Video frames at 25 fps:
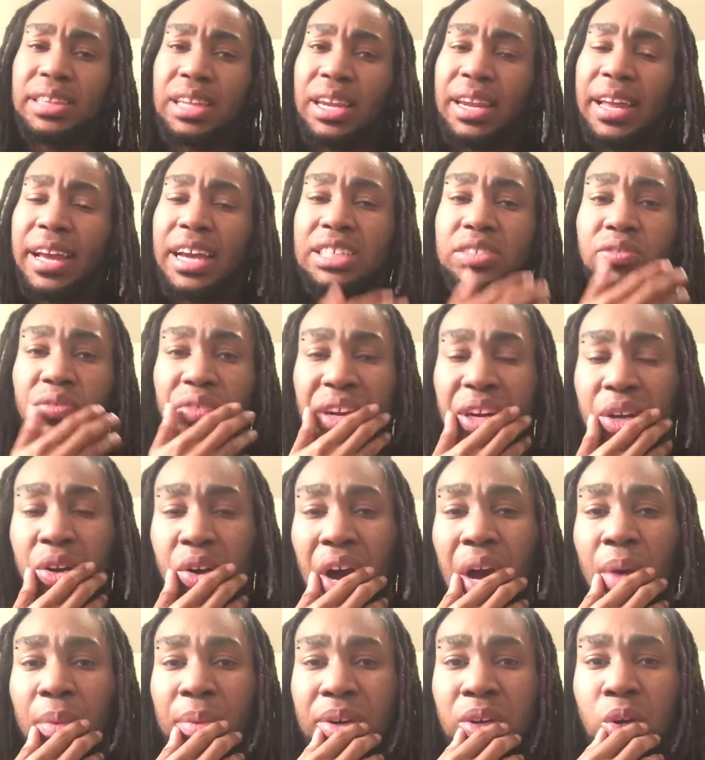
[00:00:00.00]
In the last
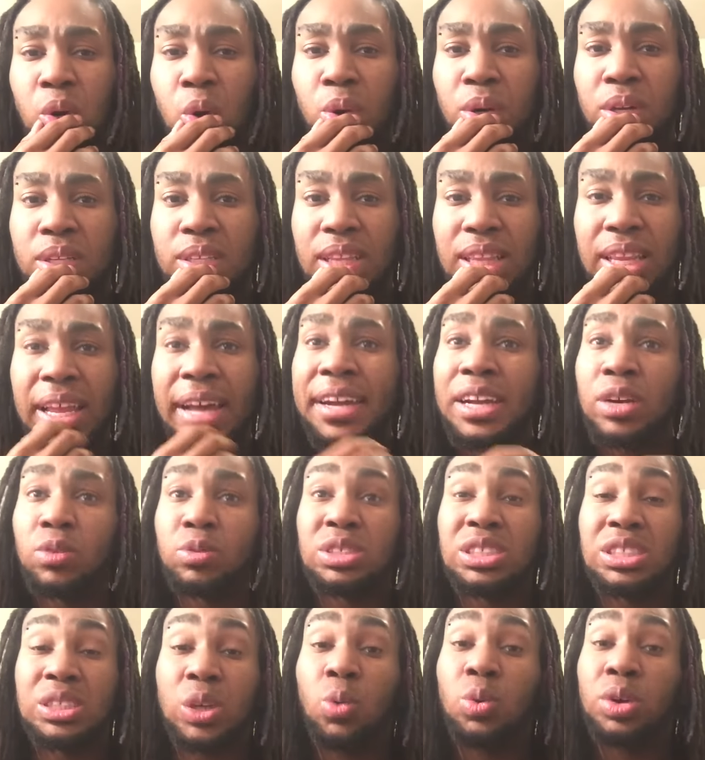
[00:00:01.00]
video I recorded, the lighting
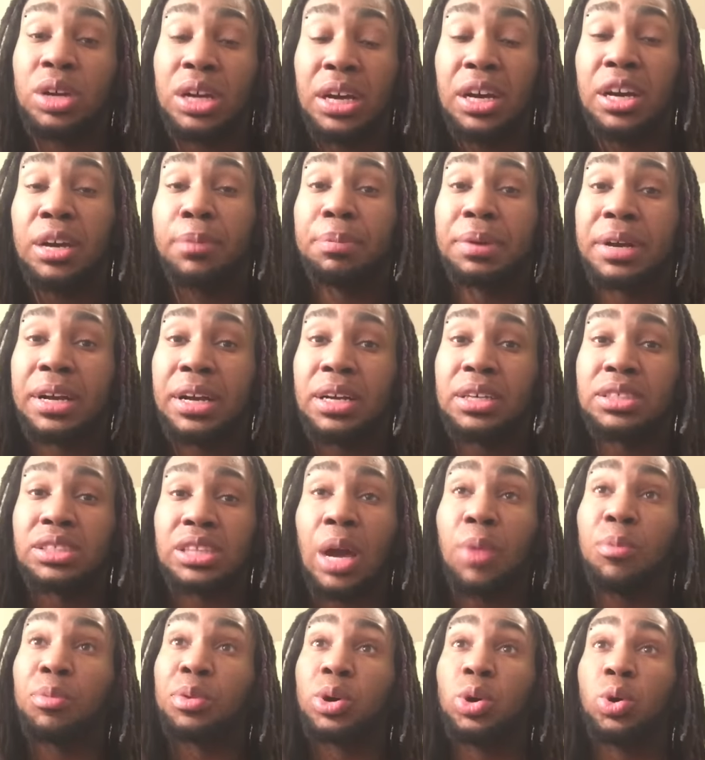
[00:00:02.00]
was so good
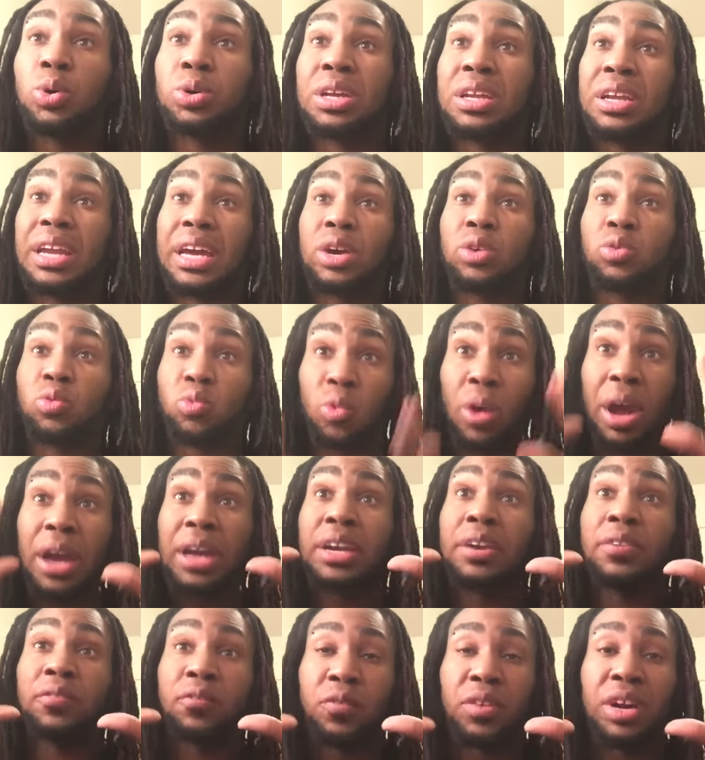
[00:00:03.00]
because I'm recording like
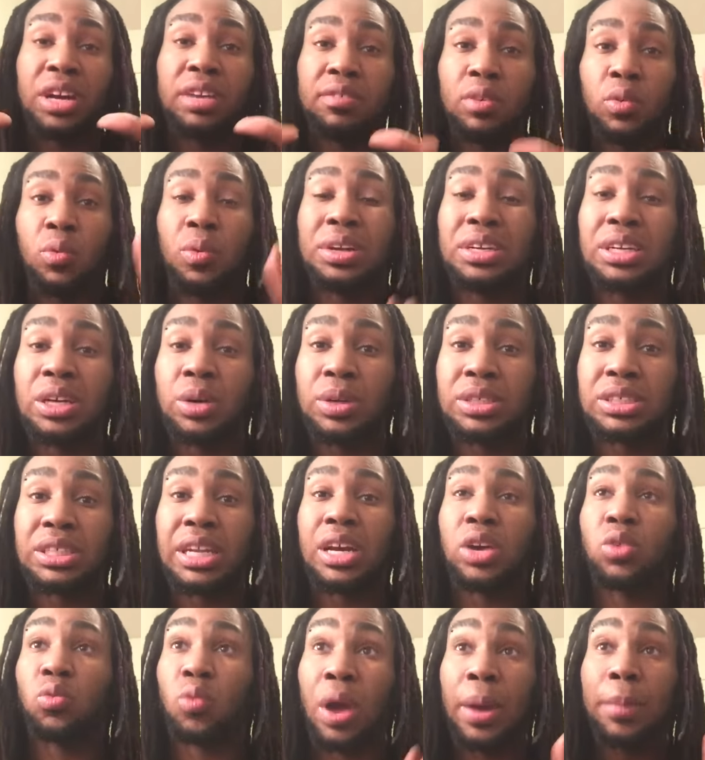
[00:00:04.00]
right in front of a window. It's
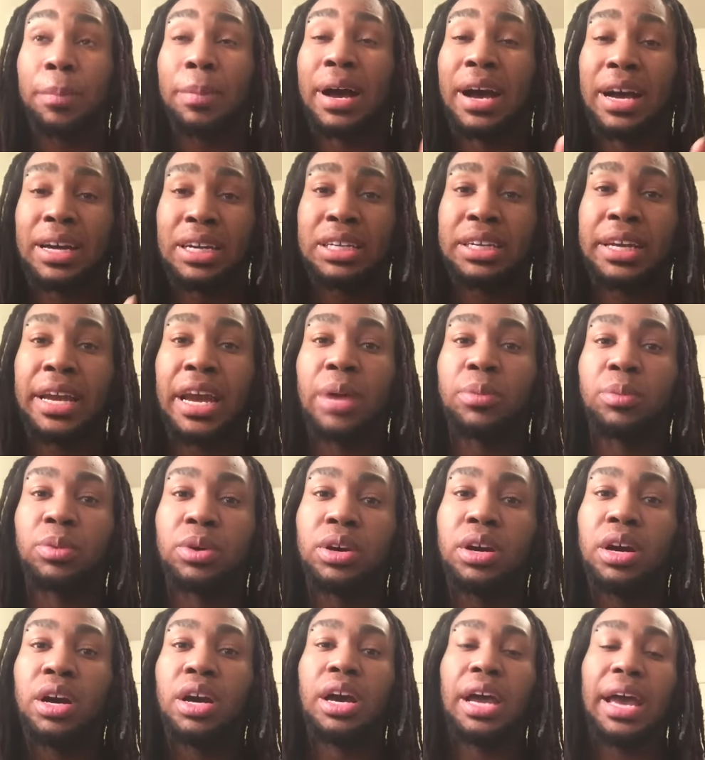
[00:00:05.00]
like right behind the
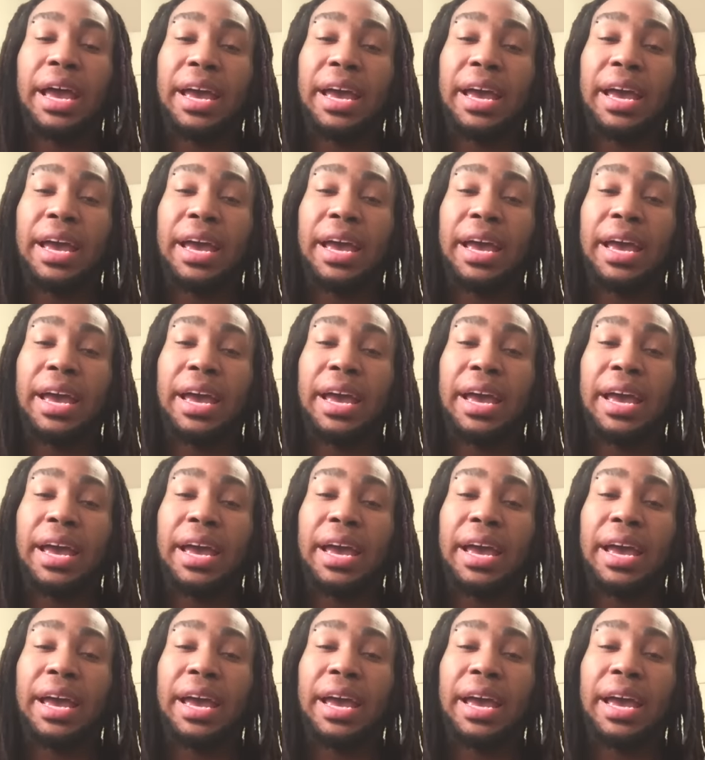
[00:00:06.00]
camera.